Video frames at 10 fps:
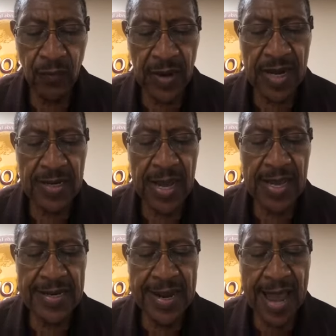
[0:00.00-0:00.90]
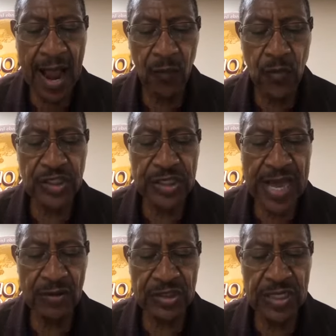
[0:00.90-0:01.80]
When now, which
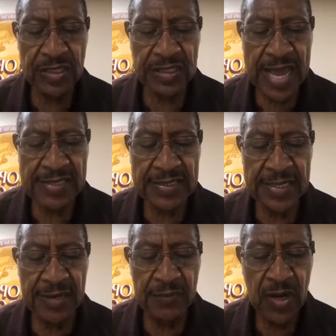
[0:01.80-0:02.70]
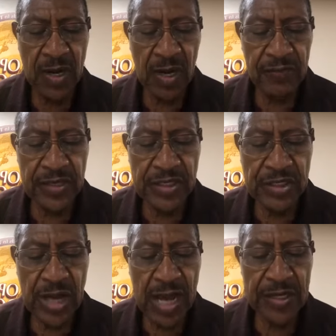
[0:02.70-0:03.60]
now, Jesus asked them, of
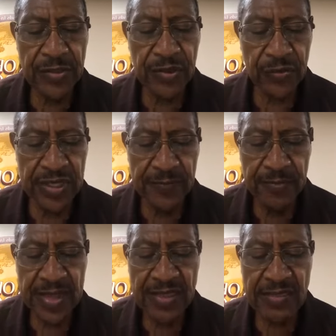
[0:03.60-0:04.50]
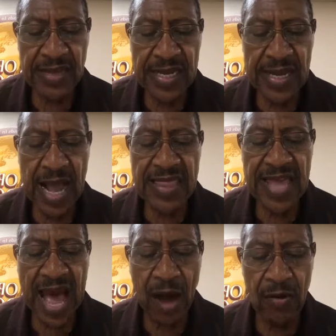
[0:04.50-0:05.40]
these three, think
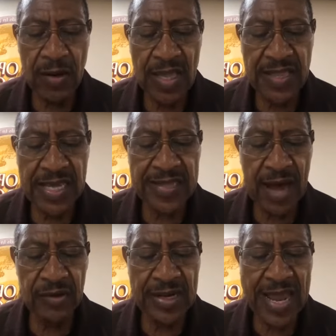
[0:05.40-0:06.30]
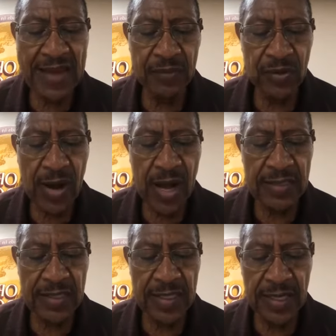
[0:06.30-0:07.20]
thou that thou neighbor
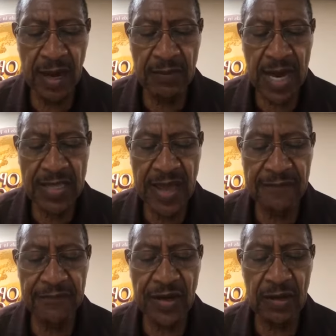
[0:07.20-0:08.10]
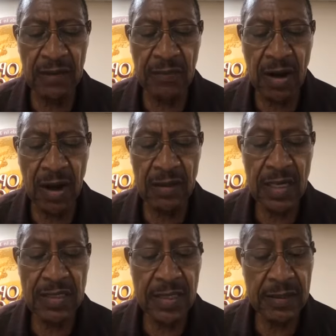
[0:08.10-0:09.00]
unto him that fell among
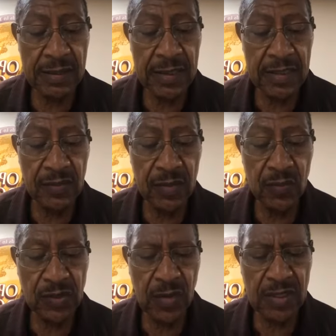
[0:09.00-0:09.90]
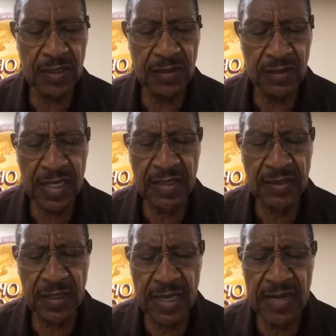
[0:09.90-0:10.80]
the thieves? Which one of these you think
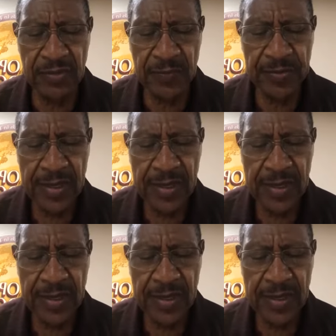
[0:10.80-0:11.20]
is a neighbor?